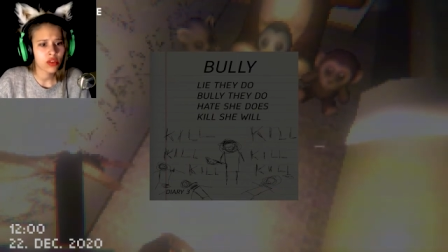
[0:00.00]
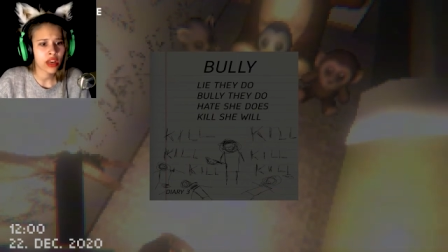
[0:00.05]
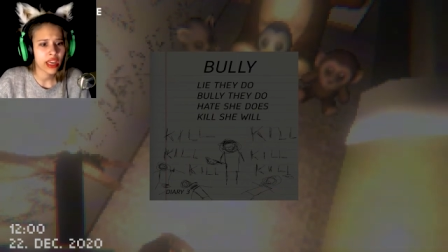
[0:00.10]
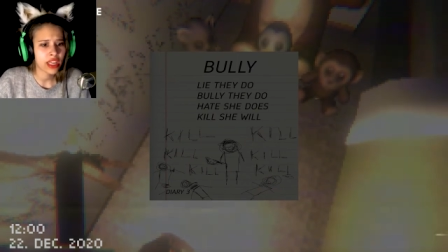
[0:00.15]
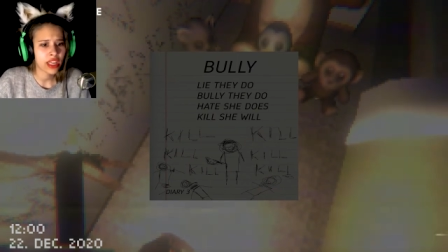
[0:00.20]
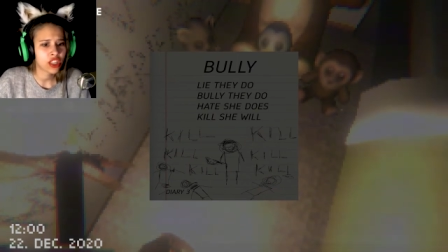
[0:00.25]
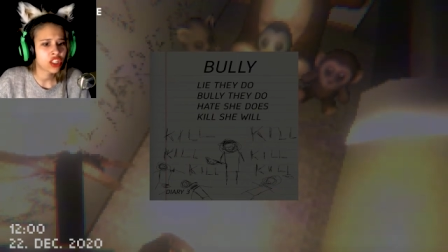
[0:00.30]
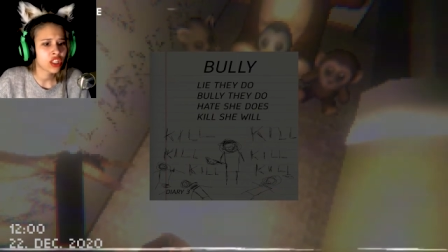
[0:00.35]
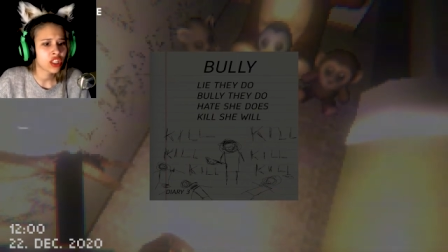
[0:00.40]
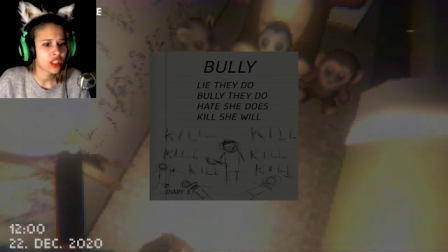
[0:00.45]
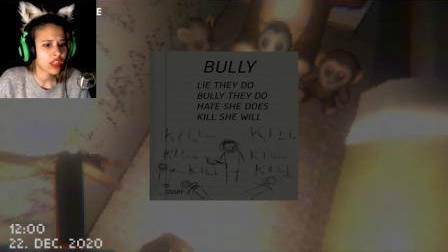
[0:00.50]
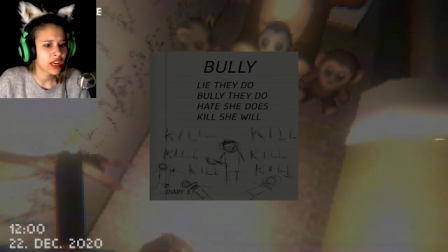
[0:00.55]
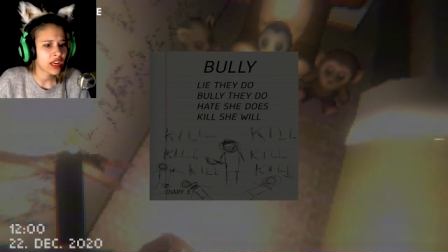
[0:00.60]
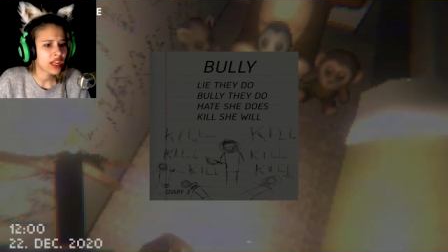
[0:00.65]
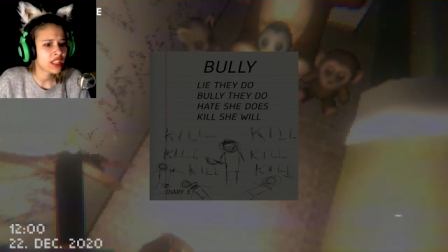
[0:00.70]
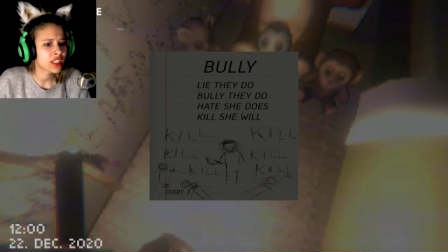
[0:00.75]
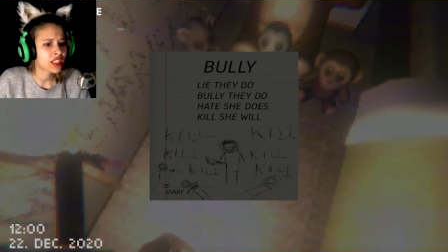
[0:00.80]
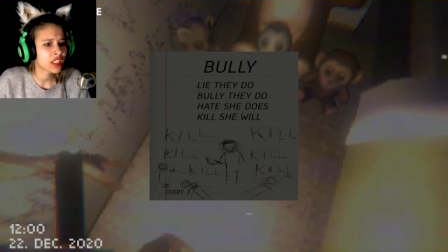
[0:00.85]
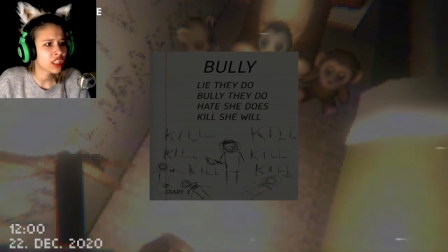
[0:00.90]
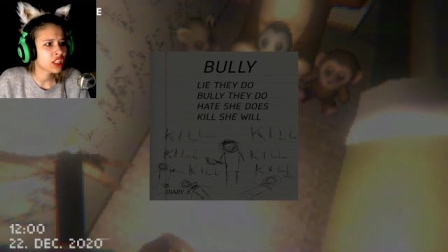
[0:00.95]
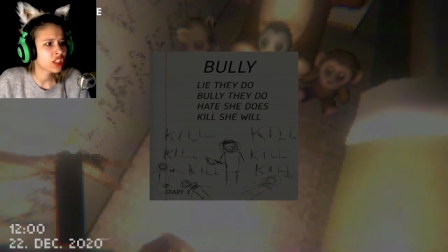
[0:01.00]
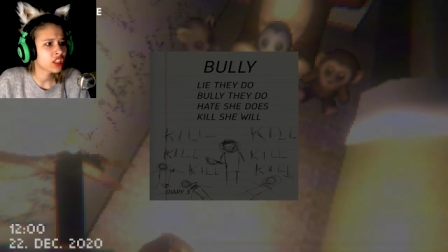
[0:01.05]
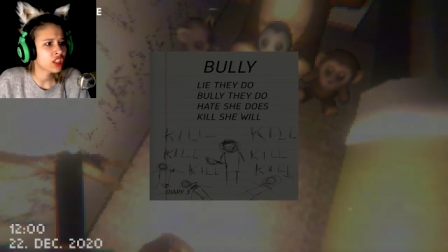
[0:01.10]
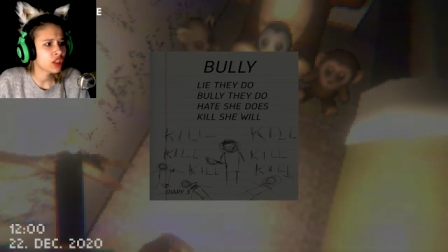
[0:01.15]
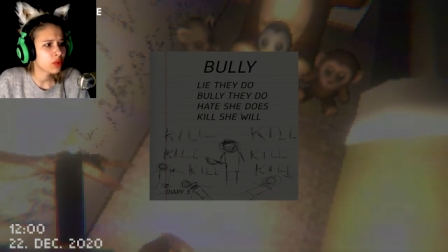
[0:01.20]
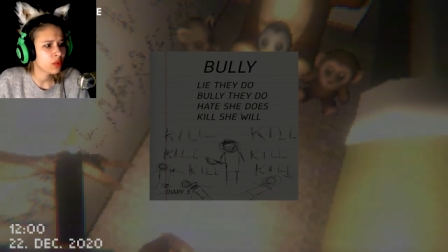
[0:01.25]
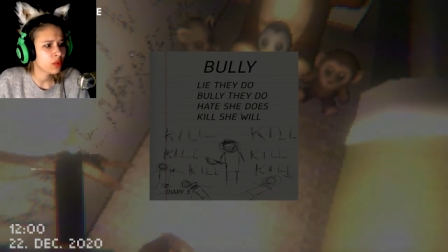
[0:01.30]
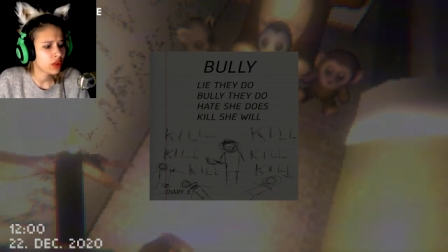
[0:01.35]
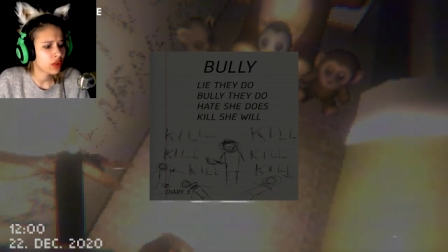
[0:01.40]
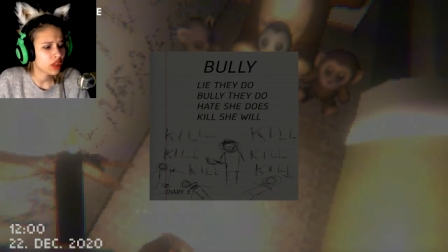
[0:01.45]
hate she does, kill
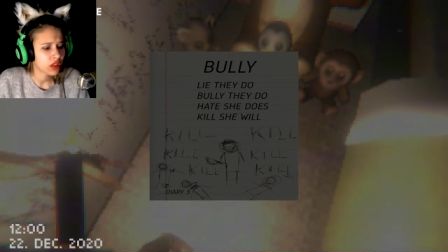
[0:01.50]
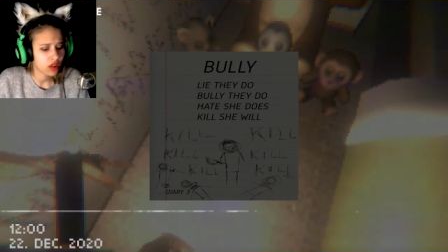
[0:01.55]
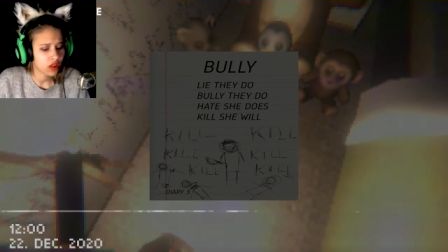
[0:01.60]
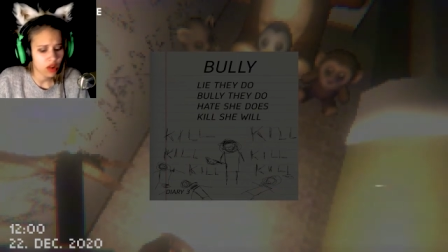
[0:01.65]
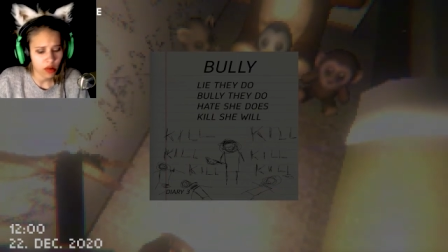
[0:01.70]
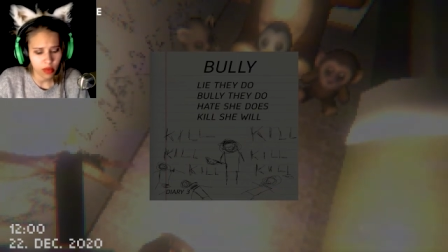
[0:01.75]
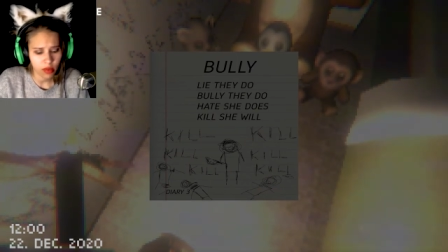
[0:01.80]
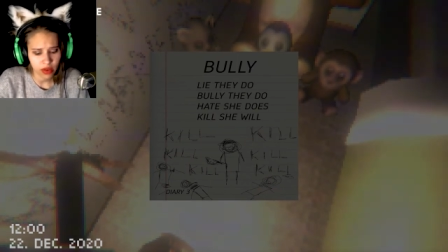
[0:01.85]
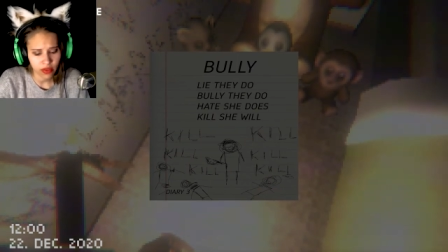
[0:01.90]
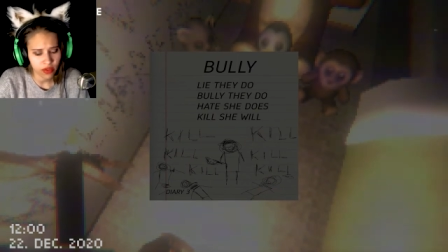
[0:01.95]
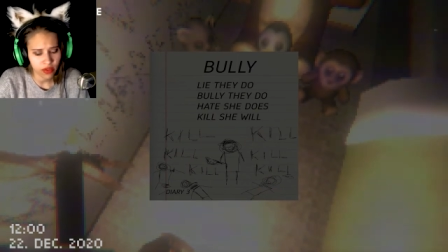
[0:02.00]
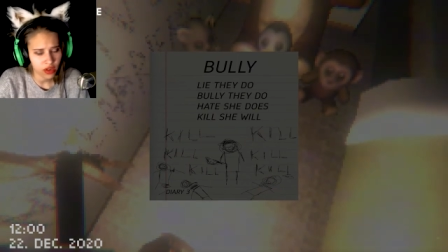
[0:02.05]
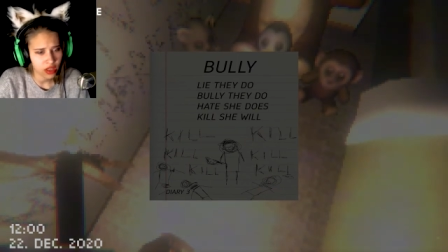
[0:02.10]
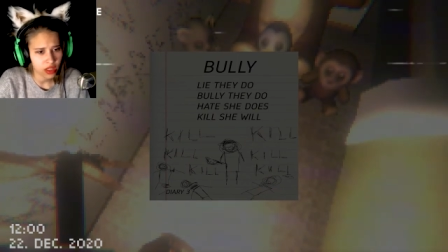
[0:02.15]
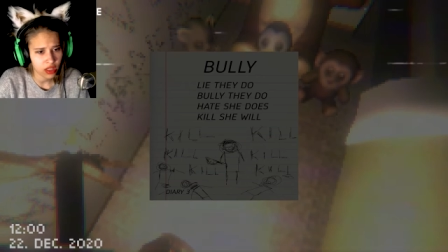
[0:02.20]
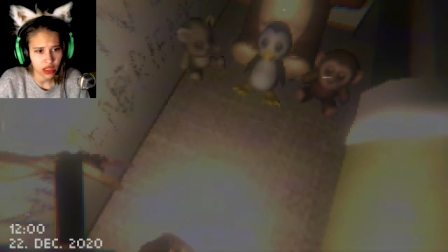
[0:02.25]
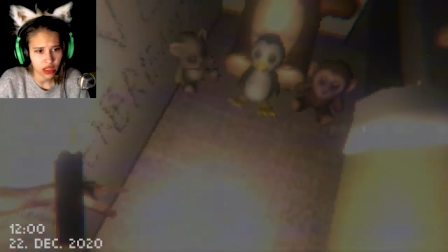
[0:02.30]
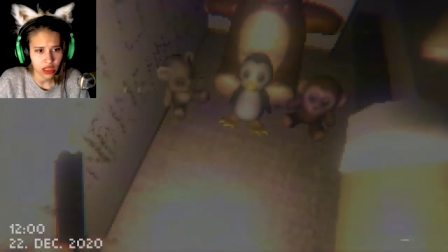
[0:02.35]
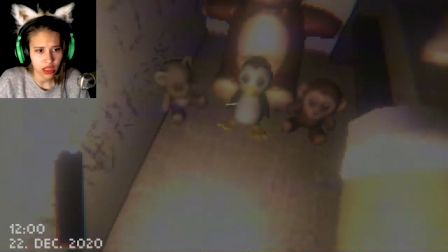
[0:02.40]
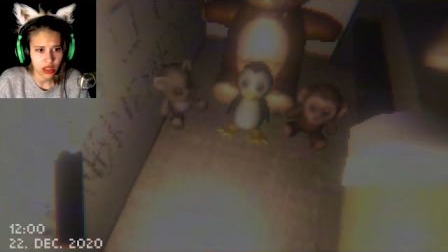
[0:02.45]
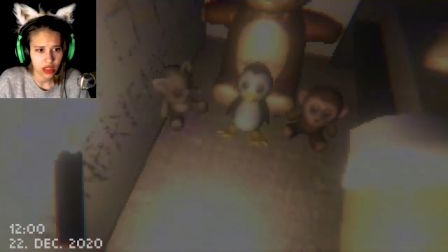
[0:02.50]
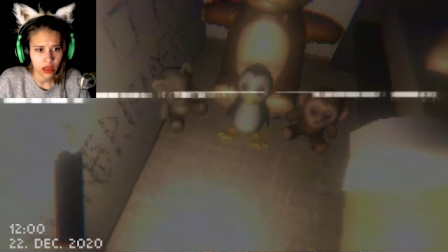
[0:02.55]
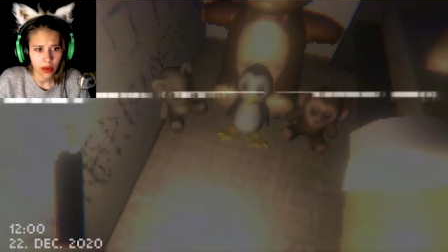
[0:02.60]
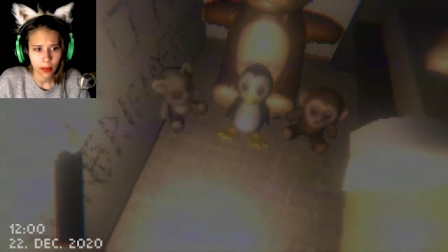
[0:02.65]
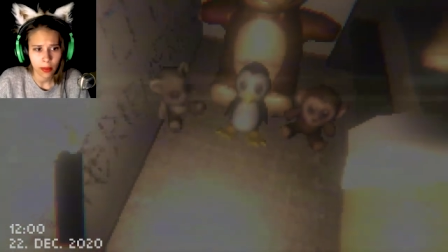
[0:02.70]
she will. Oh my freaking god.